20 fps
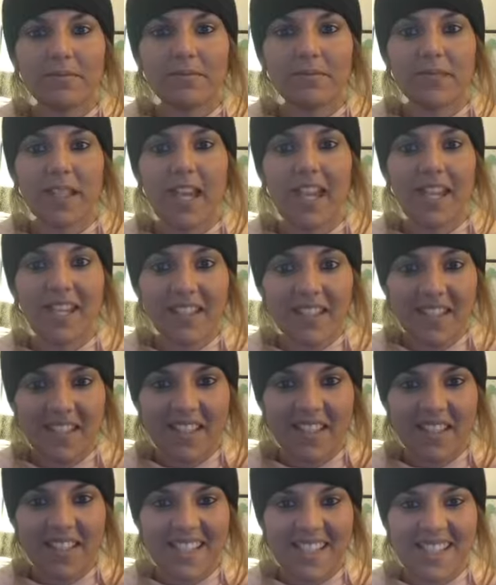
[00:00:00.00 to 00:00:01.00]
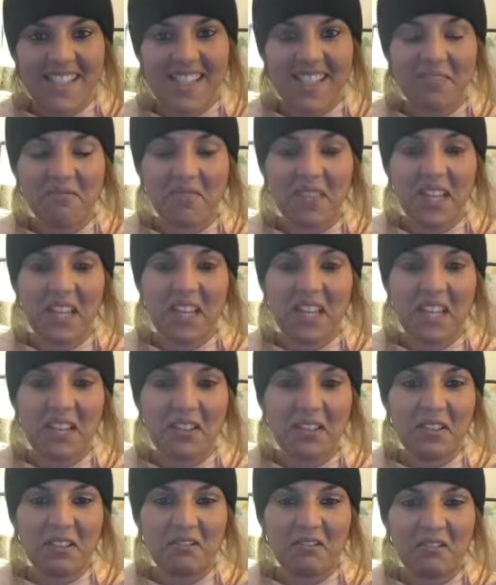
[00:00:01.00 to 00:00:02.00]
hint, it's something that
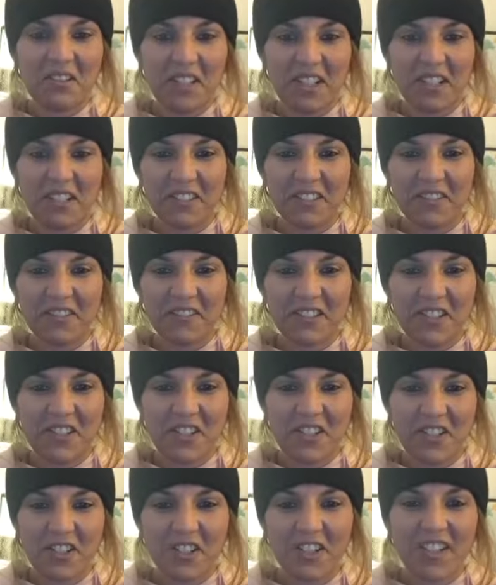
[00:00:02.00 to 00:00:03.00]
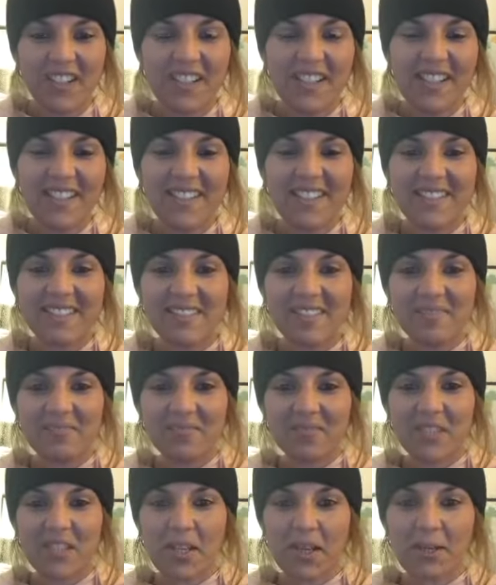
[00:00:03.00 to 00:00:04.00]
you can feel for sure.
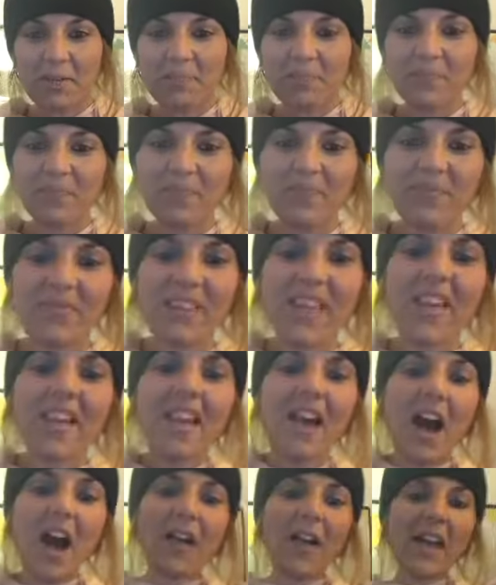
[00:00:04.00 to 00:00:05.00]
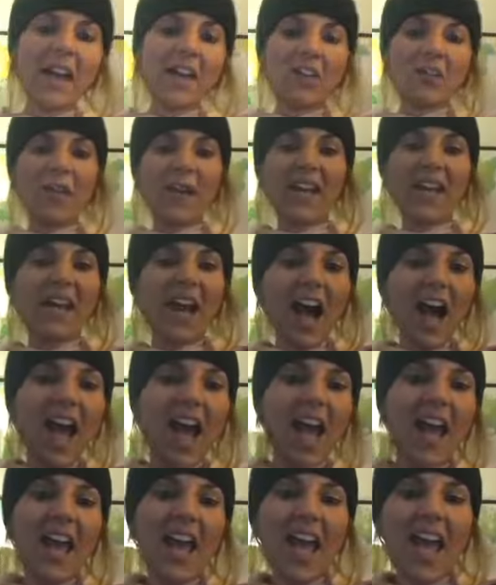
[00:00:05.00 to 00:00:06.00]
So, okay, great.
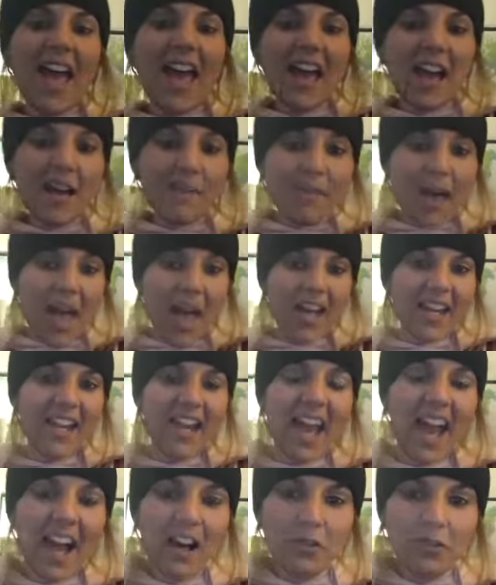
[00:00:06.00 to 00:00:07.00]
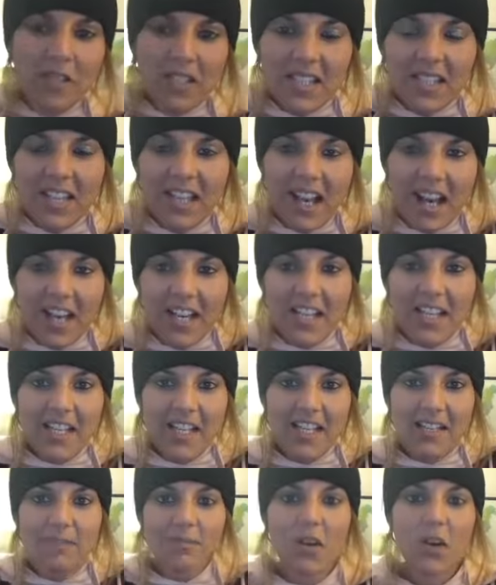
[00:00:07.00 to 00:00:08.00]
I am heading out. I
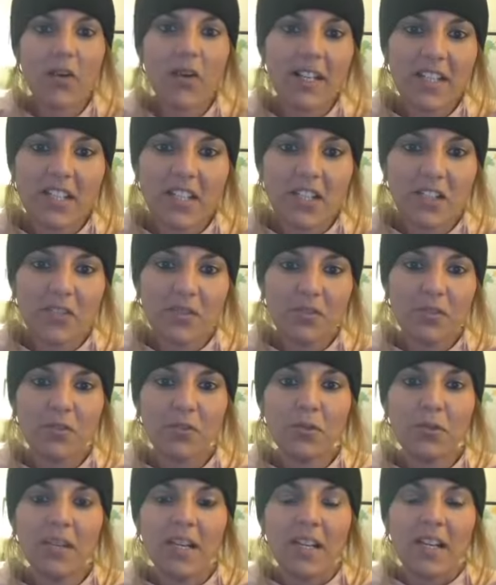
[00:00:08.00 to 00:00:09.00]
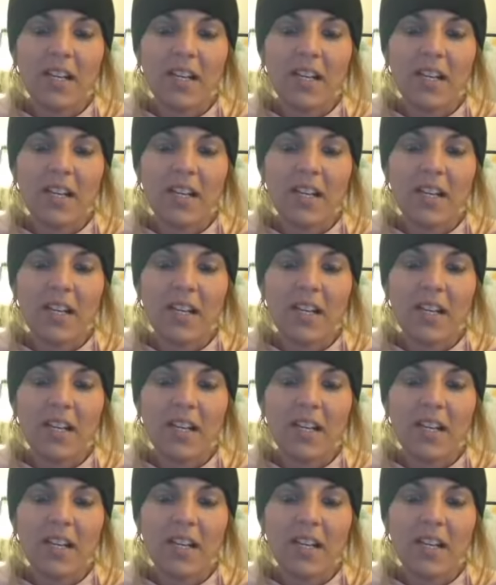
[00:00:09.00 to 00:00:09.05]
am going to